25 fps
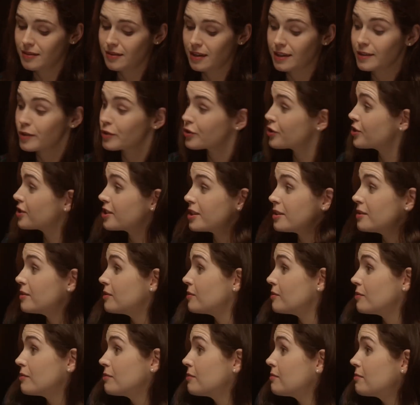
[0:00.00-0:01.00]

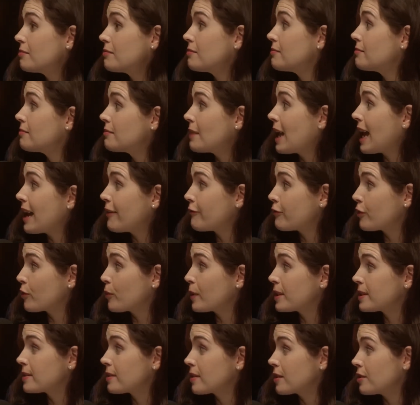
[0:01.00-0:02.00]
in a handful of
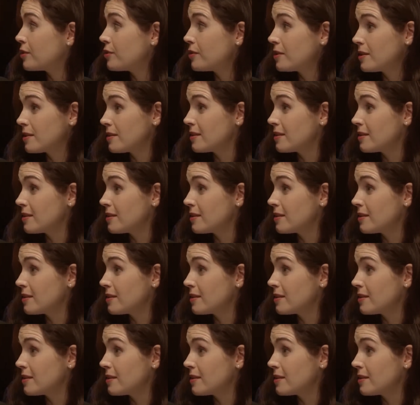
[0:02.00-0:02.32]
Western countries,